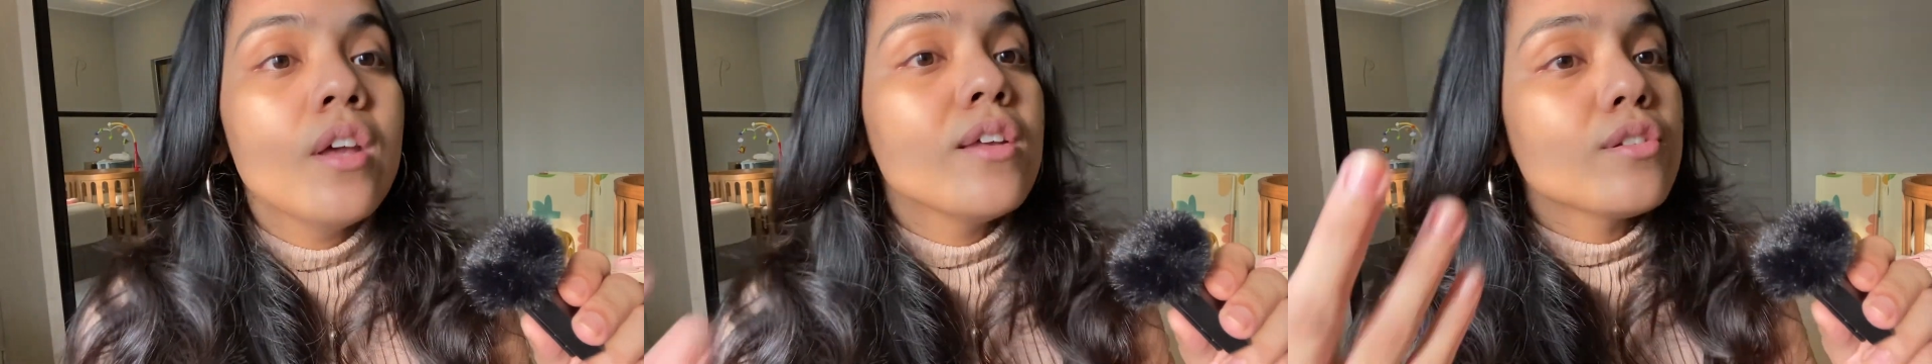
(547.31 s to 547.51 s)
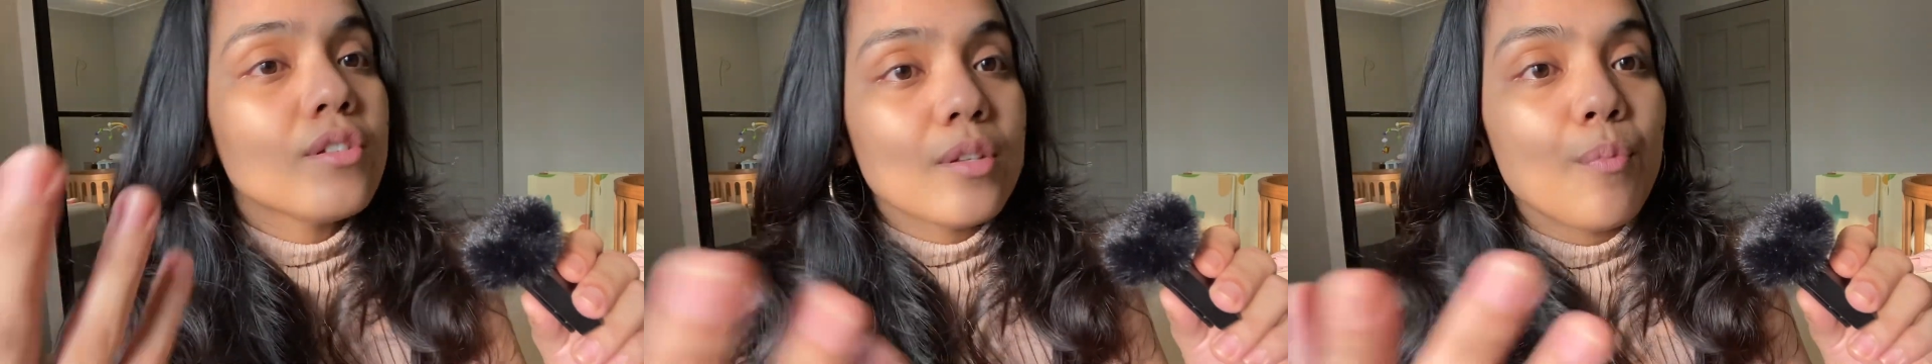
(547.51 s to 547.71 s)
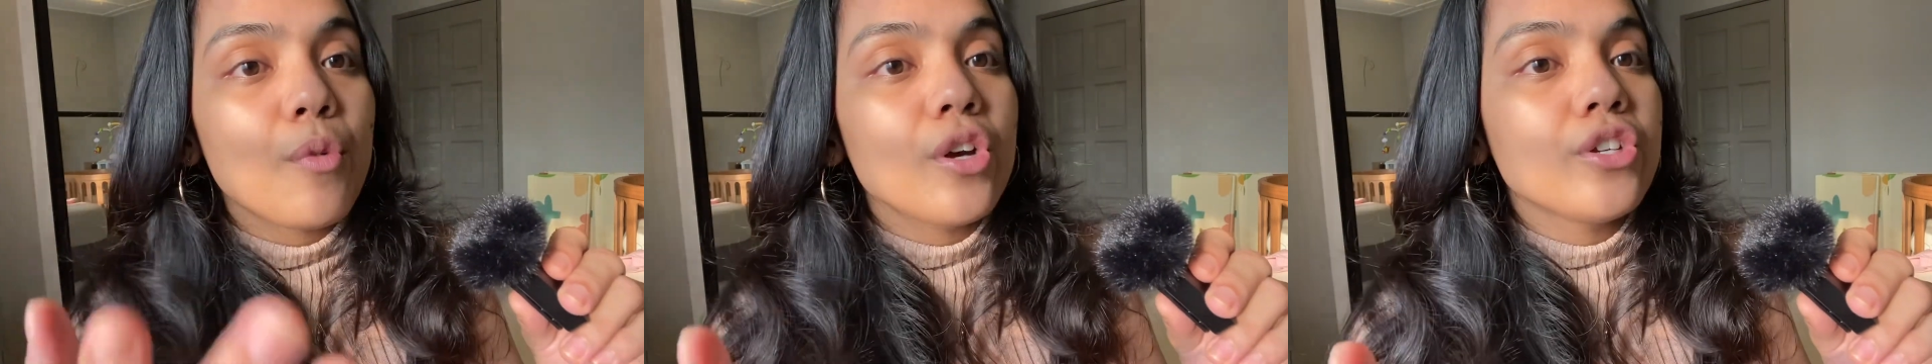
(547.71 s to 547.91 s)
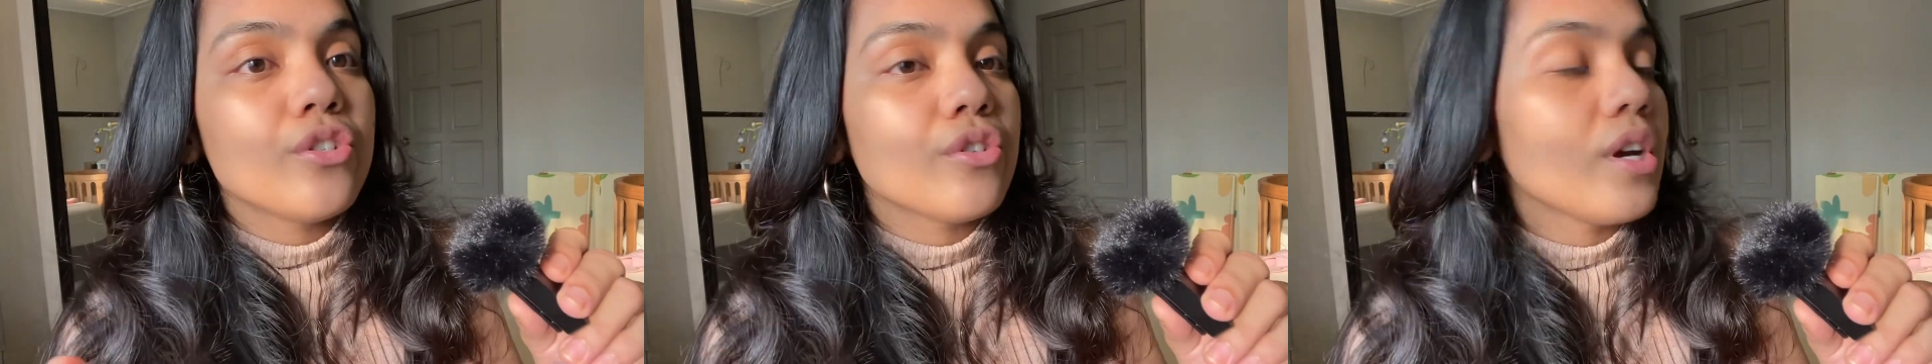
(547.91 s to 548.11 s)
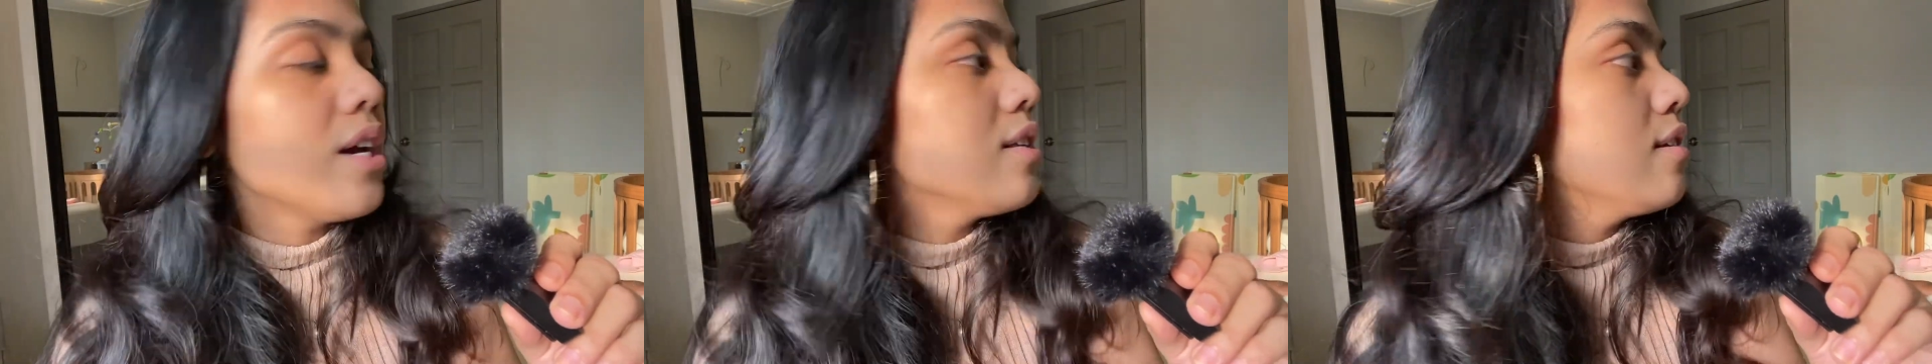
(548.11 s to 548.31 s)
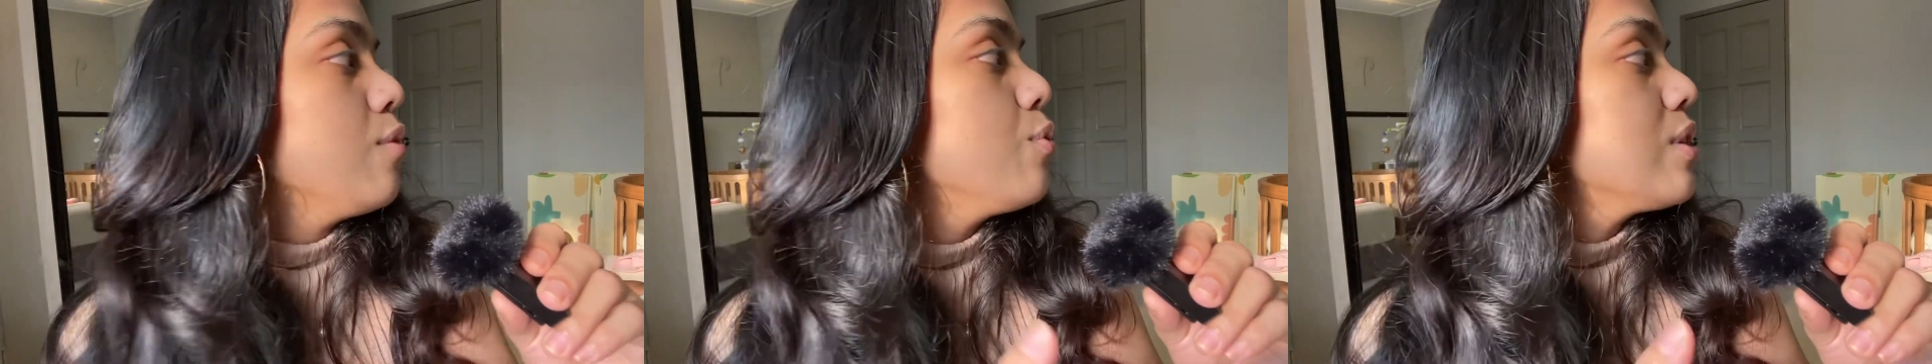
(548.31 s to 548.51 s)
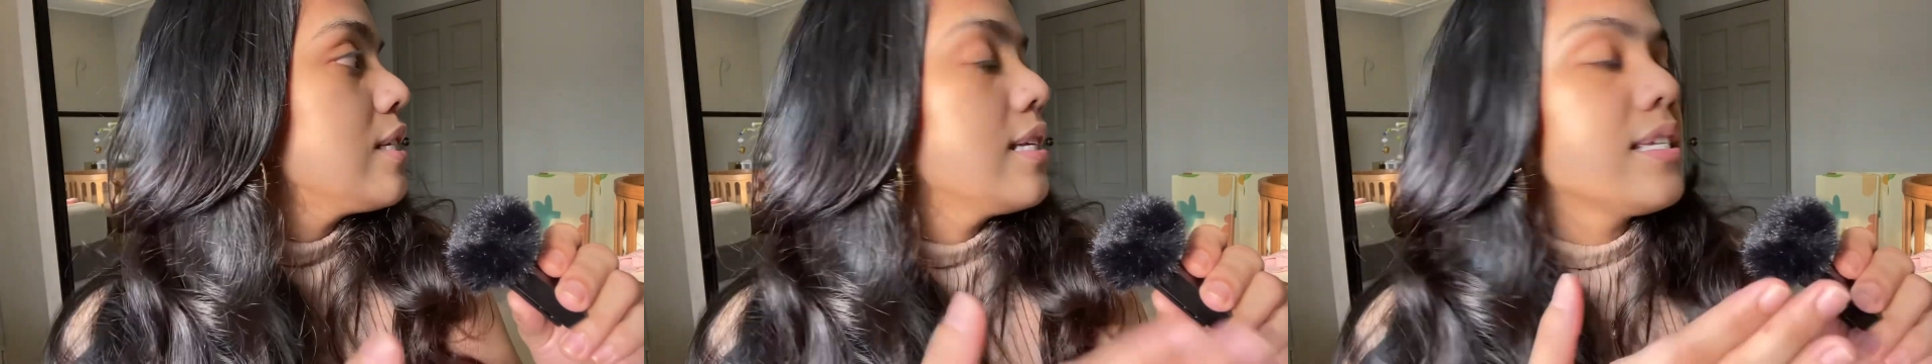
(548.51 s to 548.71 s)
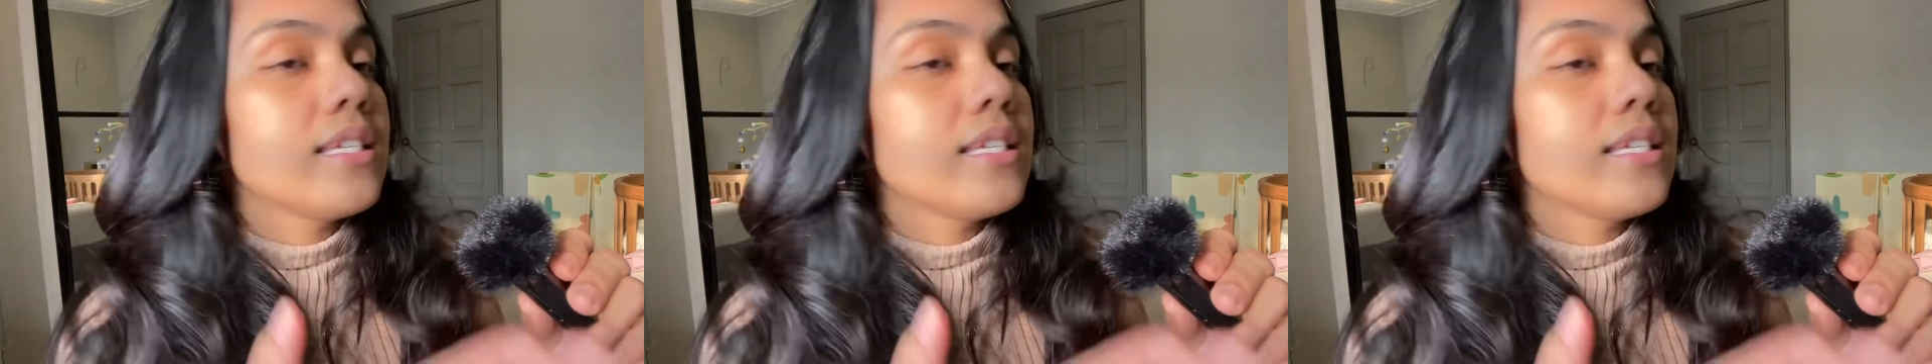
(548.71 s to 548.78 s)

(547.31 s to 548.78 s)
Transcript: So the moisturizer was the